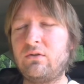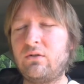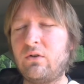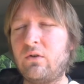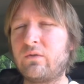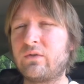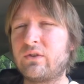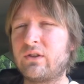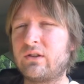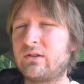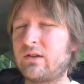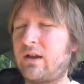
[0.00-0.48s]

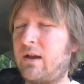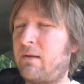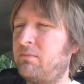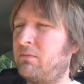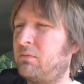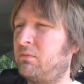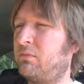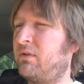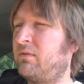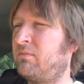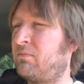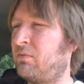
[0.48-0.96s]
over the
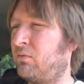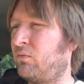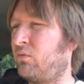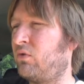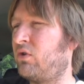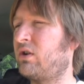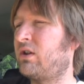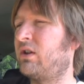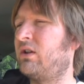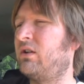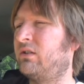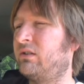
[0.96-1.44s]
time that we've been
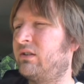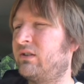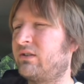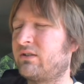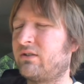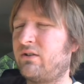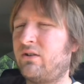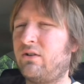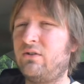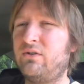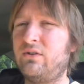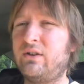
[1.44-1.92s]
working on
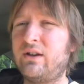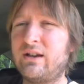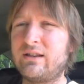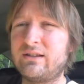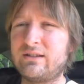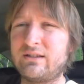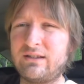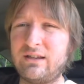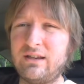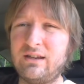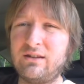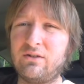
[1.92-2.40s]
this car, you
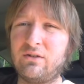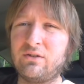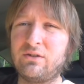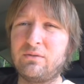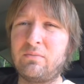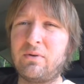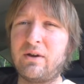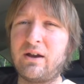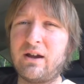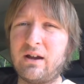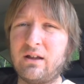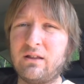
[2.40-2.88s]
guys seen all
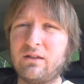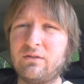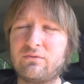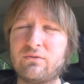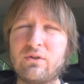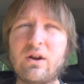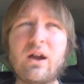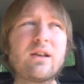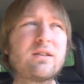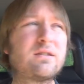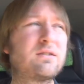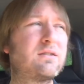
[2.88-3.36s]
the pile
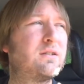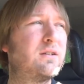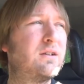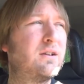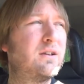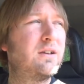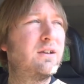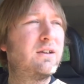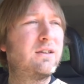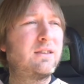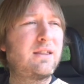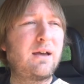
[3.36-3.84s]
of rust
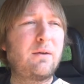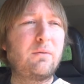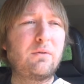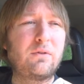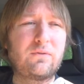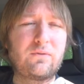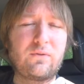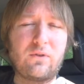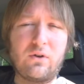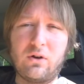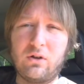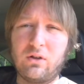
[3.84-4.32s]
that
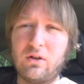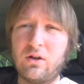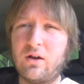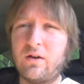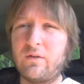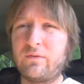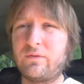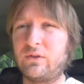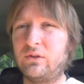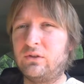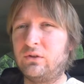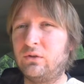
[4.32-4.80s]
would fall
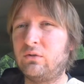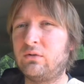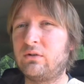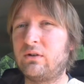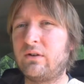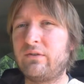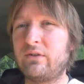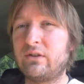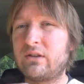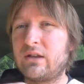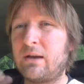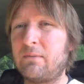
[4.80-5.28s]
off the
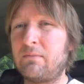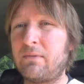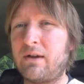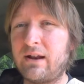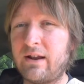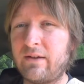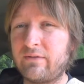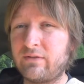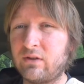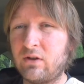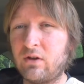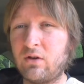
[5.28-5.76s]
door every time
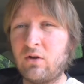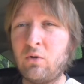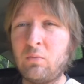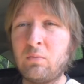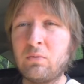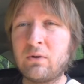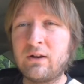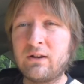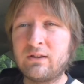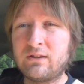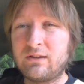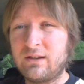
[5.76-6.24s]
I'd have to
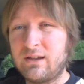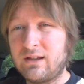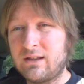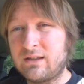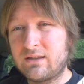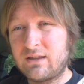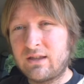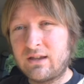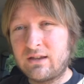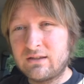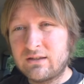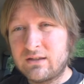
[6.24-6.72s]
open it to
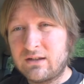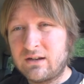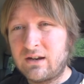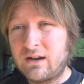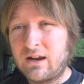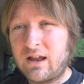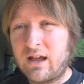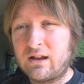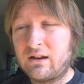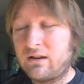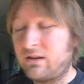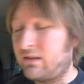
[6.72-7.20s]
get things in
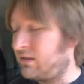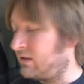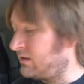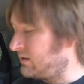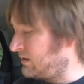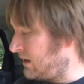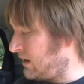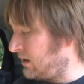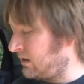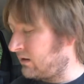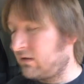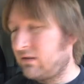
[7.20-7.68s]
and out of the
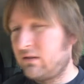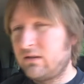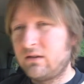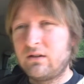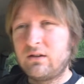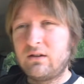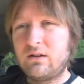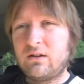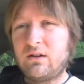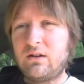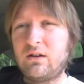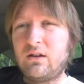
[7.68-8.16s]
tech.
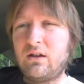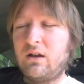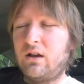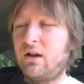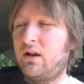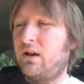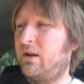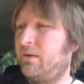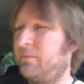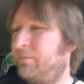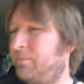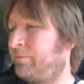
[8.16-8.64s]

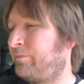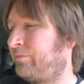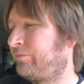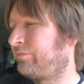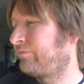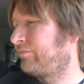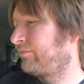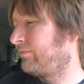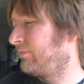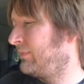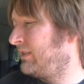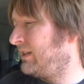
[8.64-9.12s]
And
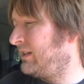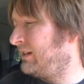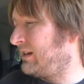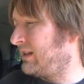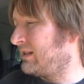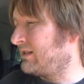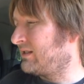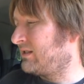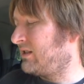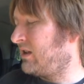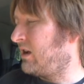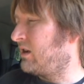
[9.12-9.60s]

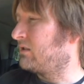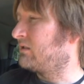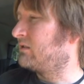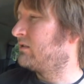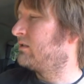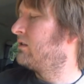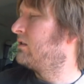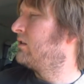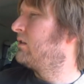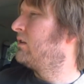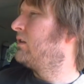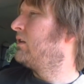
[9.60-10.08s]
that
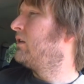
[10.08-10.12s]
sucks.